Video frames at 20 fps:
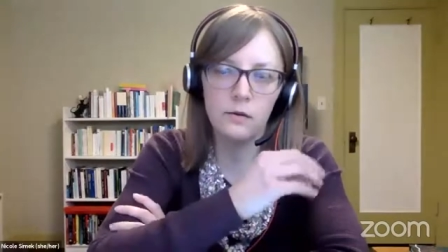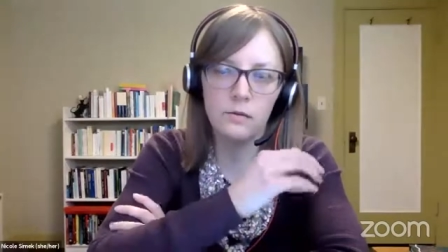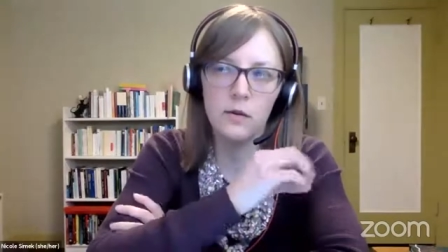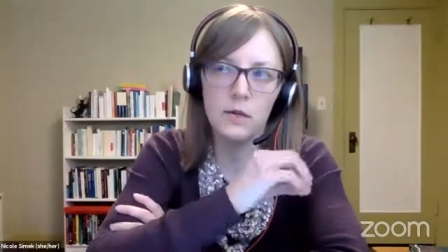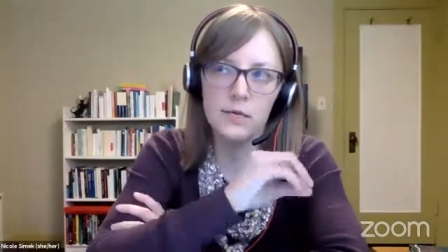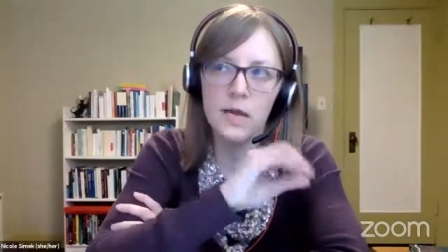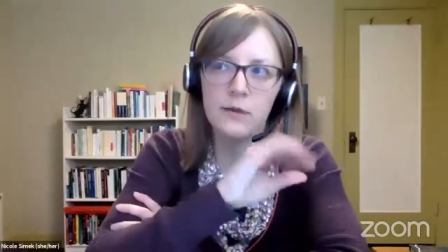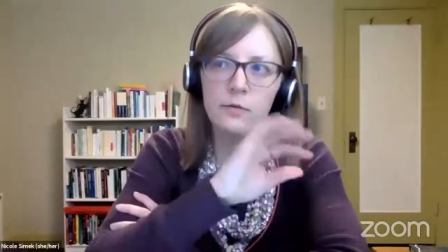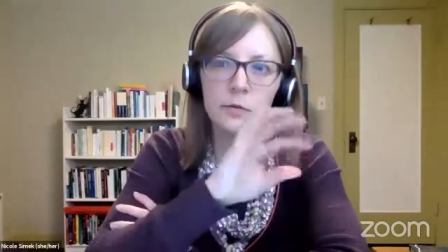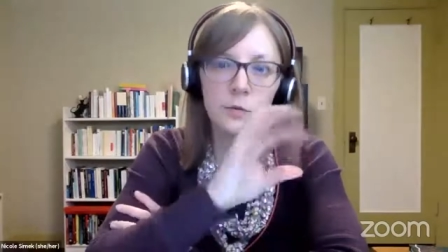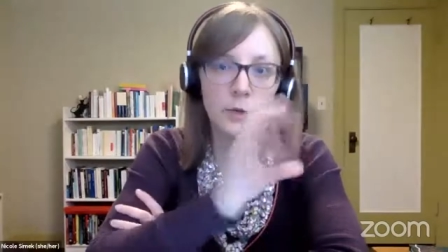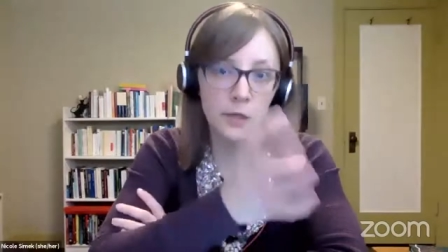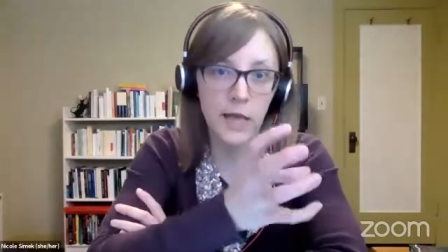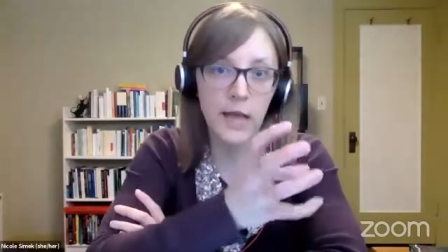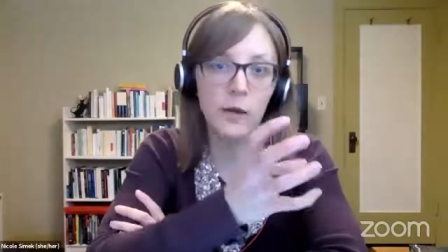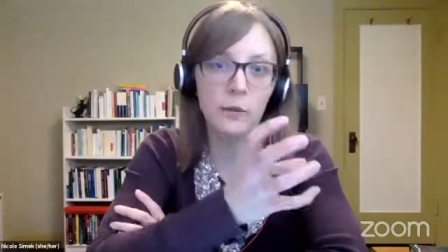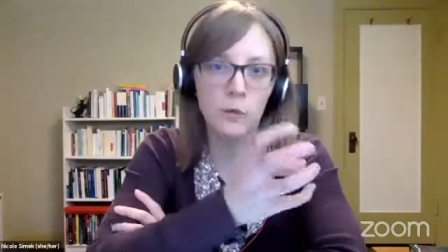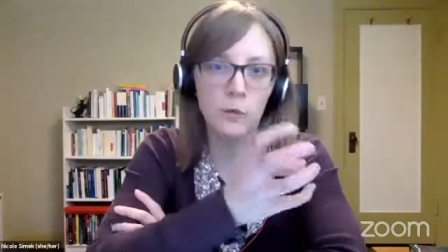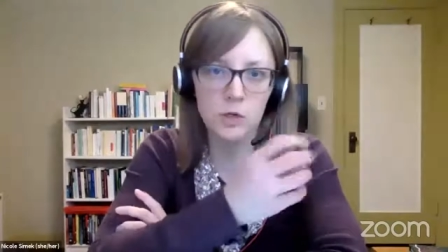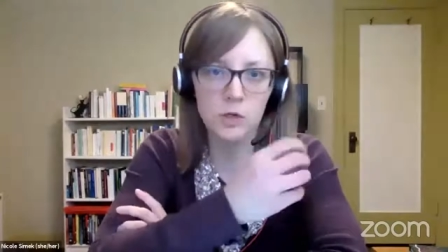aside from the
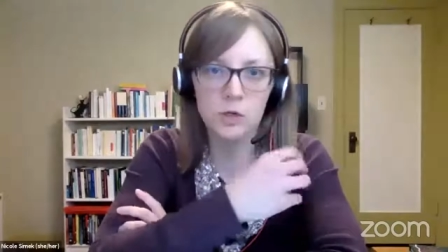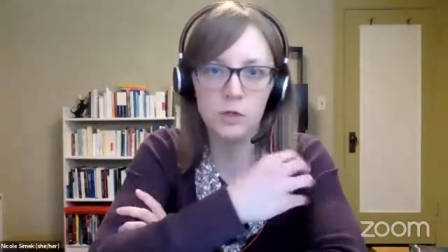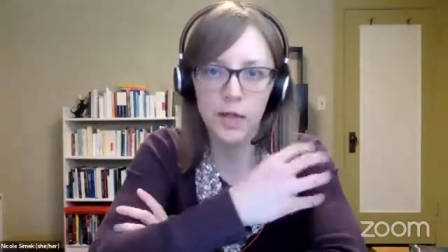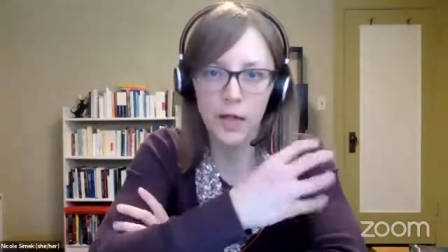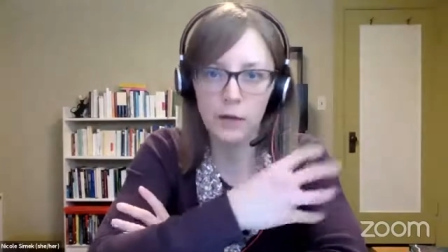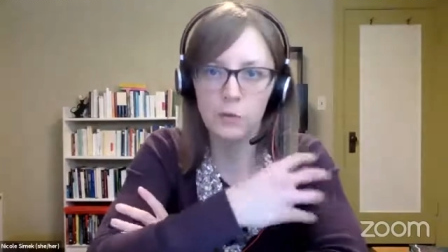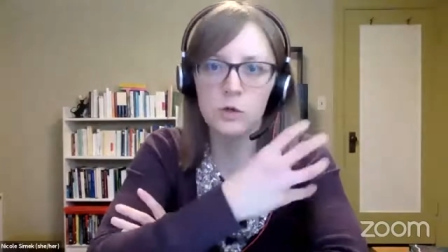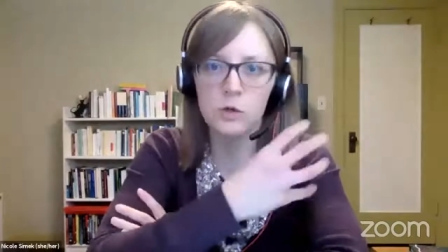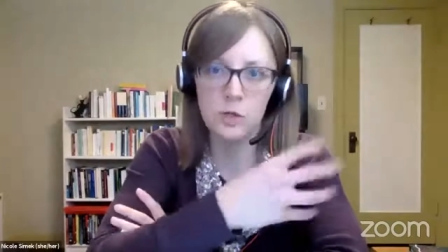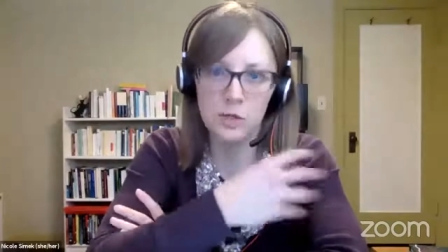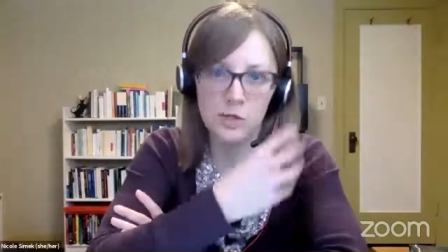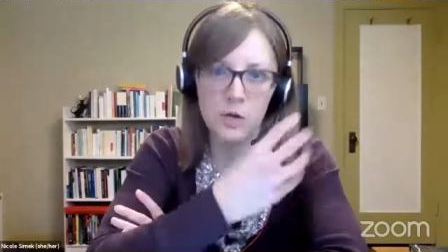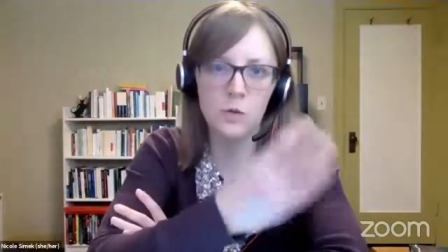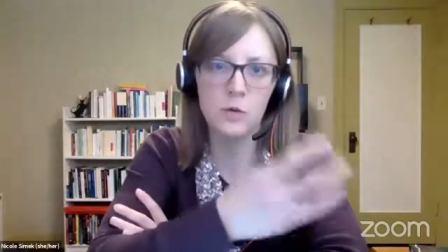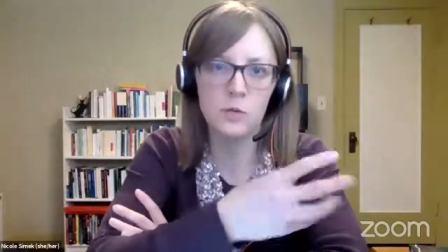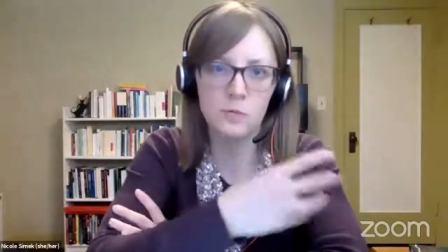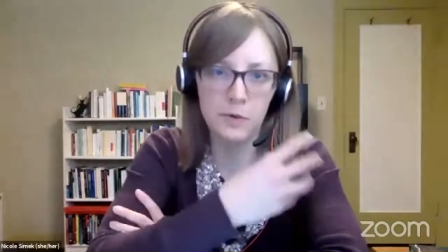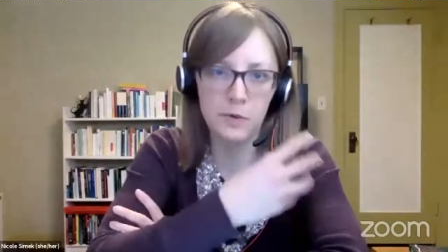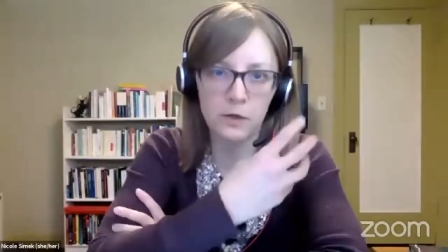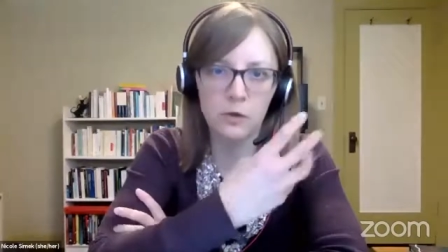language has
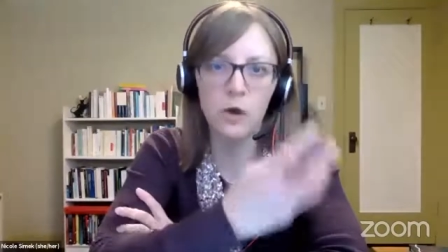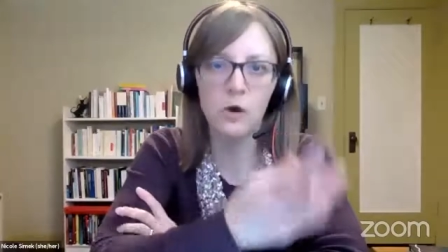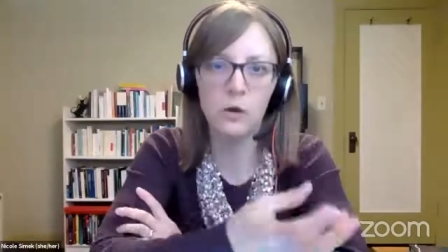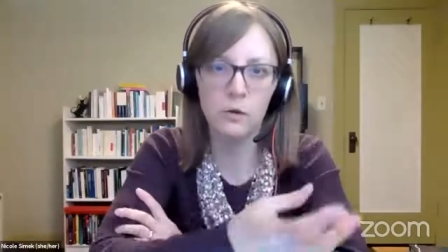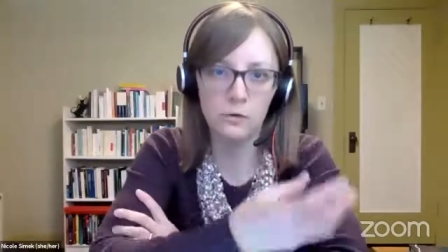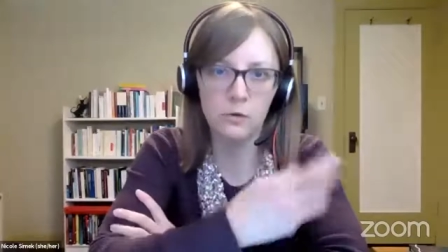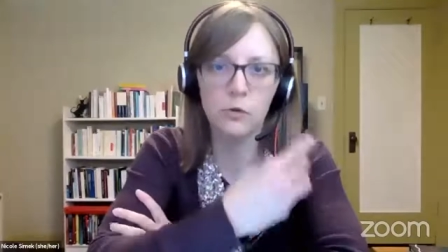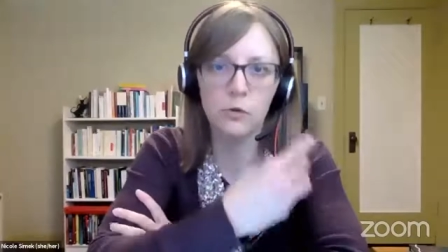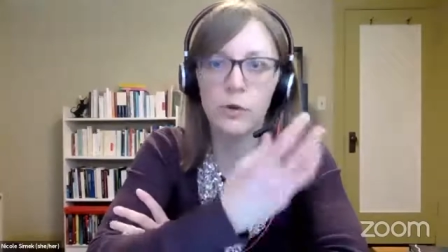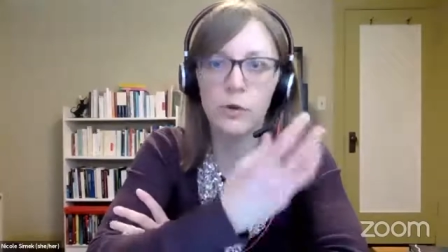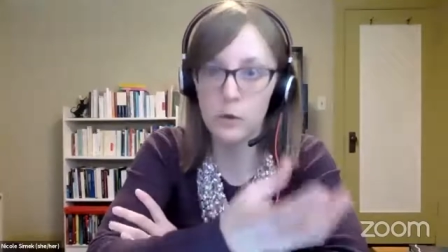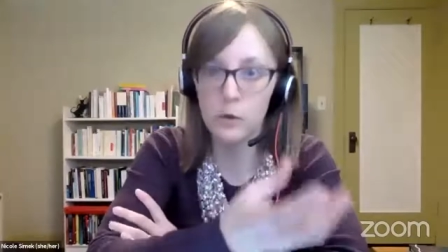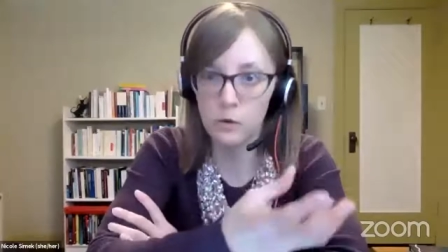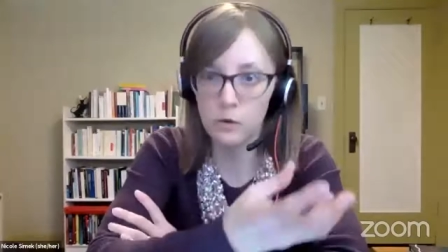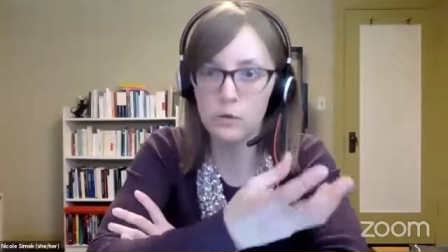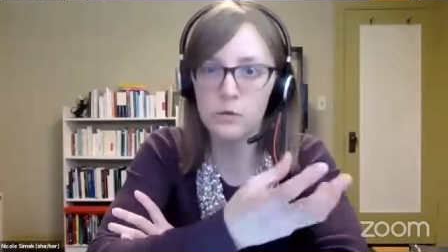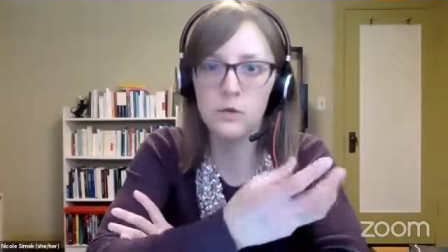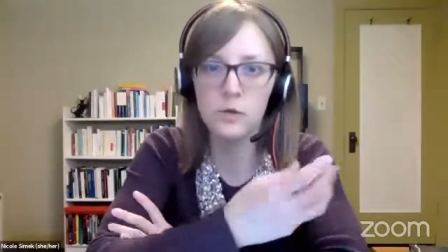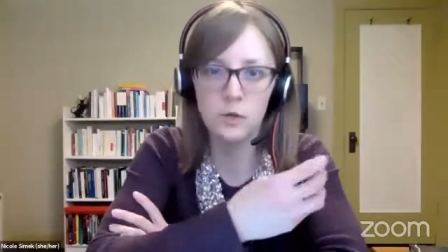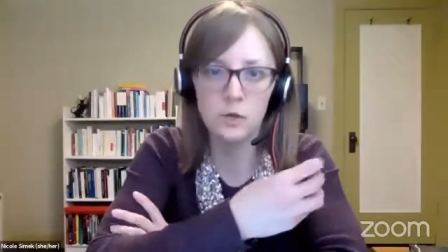always been called
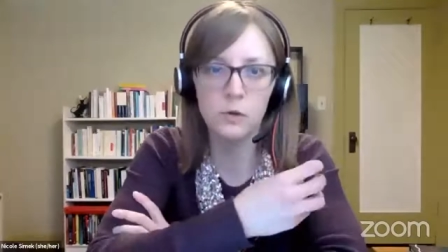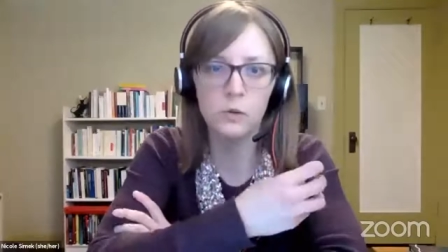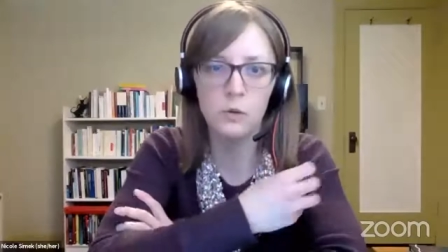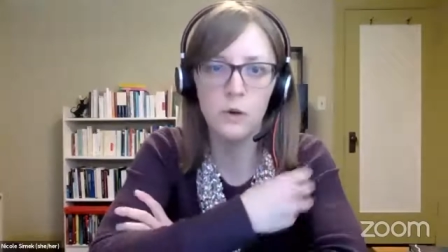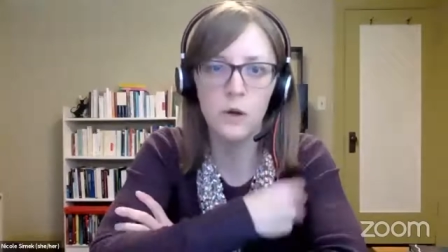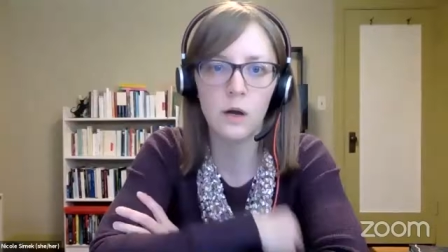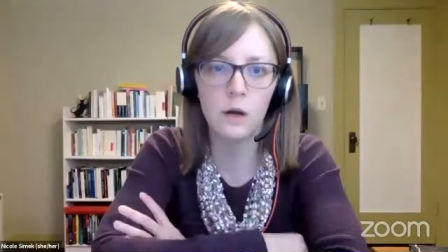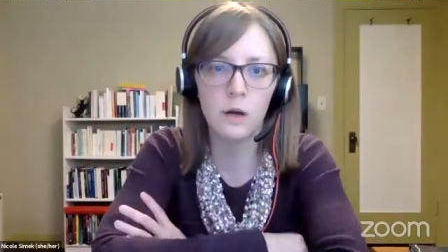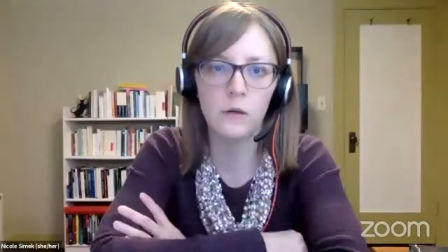Creole too,